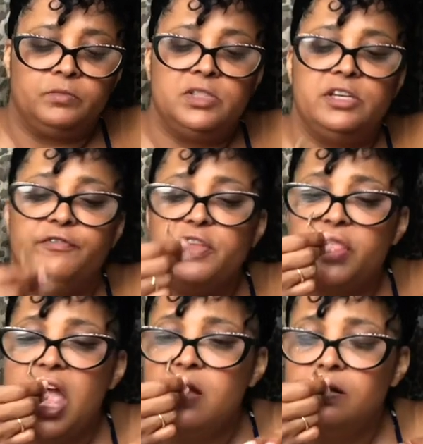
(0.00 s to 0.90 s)
different
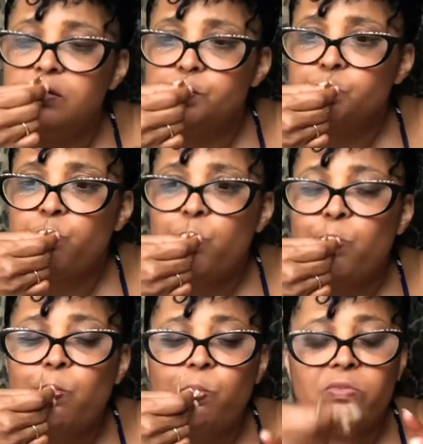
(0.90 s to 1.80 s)
things
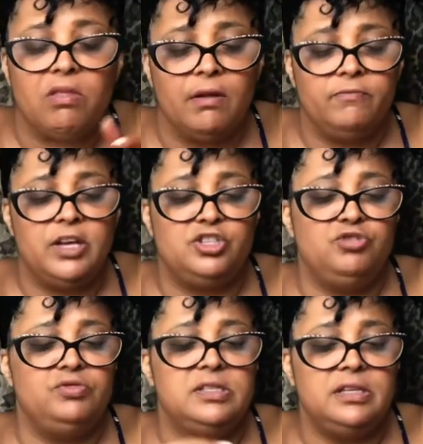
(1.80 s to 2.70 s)
that
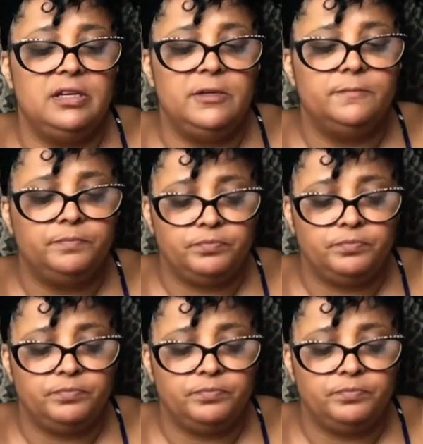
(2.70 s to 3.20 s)
you see